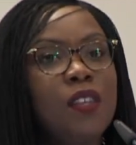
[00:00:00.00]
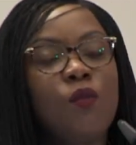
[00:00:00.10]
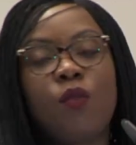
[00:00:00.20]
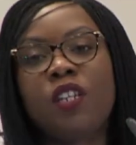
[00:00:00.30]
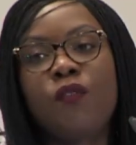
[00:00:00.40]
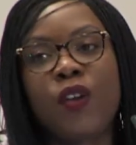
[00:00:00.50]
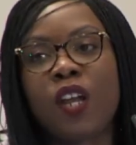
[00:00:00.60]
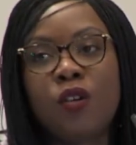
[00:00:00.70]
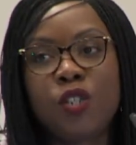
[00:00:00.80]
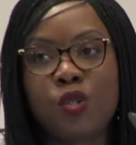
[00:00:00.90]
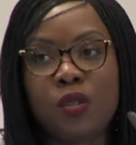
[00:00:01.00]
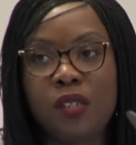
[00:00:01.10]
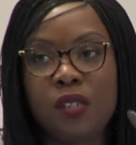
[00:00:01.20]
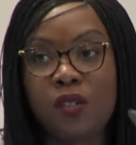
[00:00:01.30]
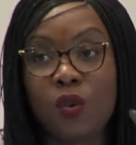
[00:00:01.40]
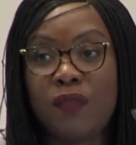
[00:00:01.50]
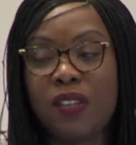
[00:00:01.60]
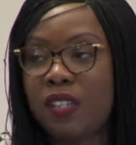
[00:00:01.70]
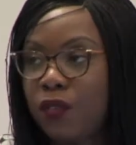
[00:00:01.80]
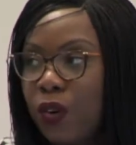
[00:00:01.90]
Different countries or
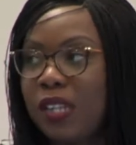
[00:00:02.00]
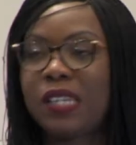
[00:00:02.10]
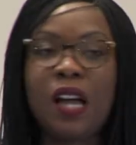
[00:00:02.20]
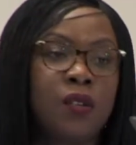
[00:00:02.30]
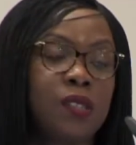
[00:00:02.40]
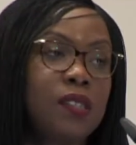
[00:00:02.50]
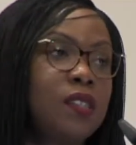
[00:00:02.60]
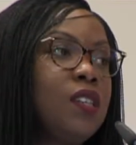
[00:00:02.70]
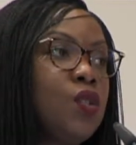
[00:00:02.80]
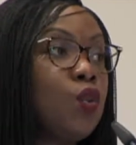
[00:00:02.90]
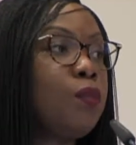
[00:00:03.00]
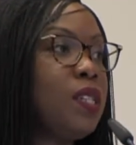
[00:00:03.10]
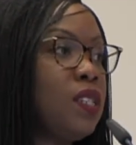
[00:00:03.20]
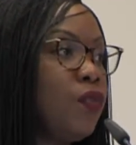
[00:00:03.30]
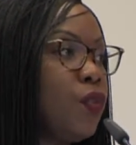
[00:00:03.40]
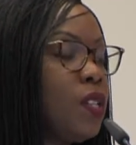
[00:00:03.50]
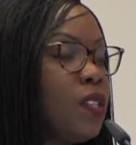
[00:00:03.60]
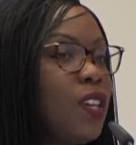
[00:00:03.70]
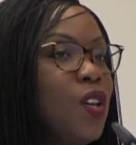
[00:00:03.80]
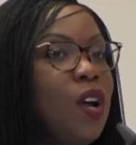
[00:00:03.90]
even different towns and cities will be
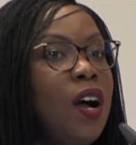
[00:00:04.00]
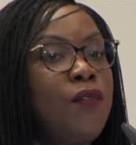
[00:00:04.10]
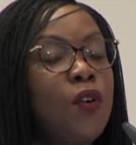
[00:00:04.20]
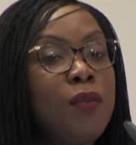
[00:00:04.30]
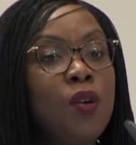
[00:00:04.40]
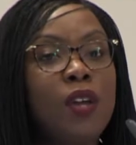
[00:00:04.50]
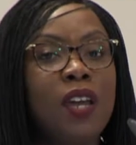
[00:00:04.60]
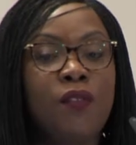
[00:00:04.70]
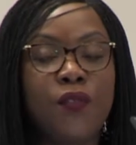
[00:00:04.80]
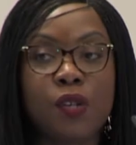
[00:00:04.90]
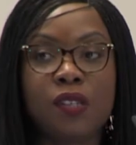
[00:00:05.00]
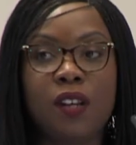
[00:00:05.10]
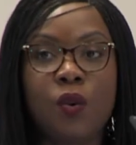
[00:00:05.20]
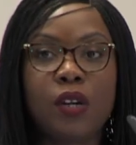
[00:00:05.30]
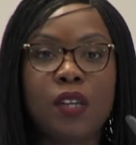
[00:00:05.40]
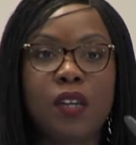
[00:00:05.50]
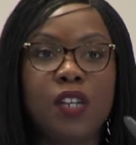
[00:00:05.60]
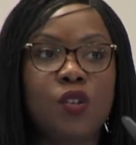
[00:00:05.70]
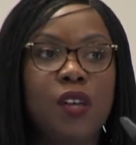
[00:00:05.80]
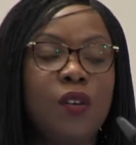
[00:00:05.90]
different. For me, when I first started working in
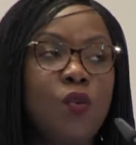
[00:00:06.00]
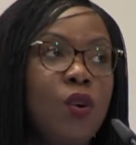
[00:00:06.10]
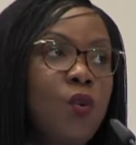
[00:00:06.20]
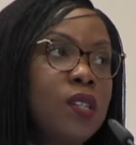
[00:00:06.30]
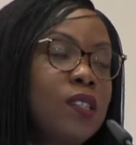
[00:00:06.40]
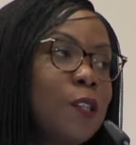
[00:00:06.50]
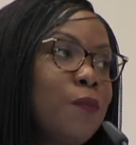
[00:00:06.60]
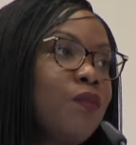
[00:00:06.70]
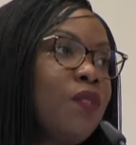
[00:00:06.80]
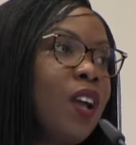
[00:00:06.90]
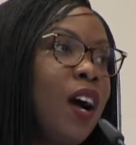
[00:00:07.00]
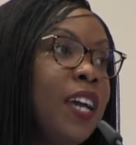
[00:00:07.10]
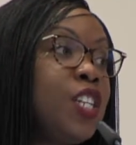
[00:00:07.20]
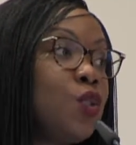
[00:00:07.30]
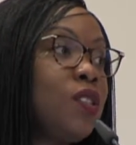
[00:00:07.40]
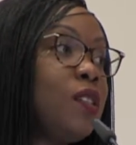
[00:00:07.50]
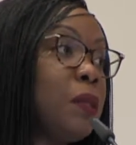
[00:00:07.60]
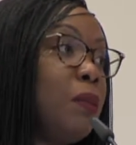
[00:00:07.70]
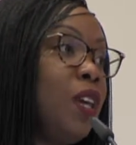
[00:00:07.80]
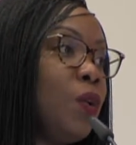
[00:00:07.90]
Nigeria, I think what was interesting to
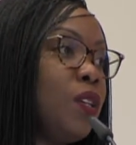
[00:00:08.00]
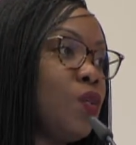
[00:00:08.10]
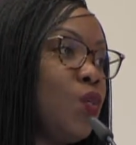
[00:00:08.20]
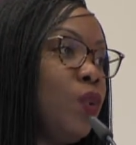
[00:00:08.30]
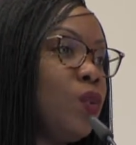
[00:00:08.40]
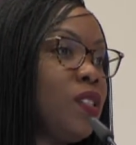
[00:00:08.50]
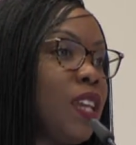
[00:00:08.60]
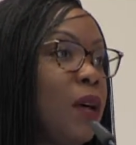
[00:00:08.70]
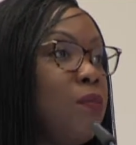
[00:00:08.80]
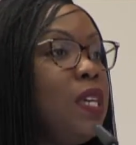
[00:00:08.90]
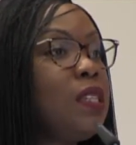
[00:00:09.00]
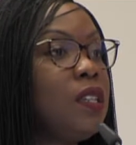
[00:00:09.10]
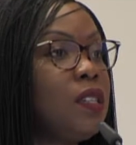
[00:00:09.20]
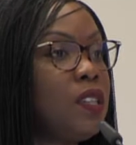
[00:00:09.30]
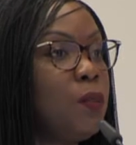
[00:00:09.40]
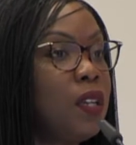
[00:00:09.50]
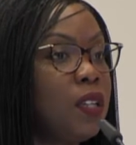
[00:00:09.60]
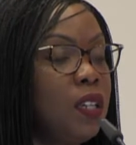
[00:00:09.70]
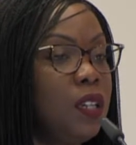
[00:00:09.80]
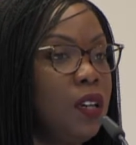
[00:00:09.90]
me was we will start meetings
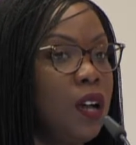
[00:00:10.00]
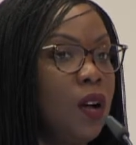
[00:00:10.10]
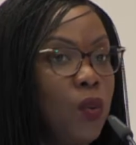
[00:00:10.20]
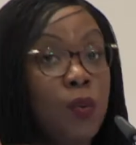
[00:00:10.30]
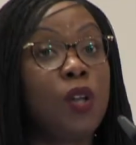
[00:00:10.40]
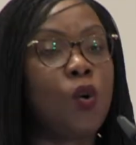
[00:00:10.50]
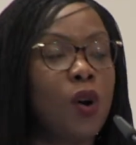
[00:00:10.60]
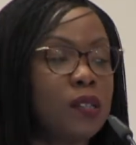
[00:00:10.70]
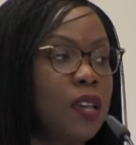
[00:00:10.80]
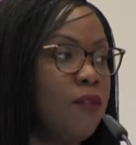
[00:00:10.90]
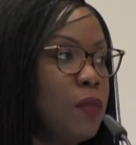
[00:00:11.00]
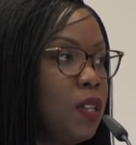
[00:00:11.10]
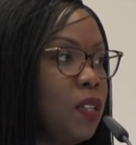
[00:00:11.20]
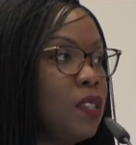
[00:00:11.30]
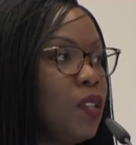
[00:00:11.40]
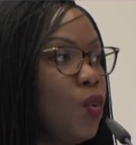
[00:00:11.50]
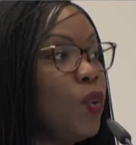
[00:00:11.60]
typically when we go out to have meetings with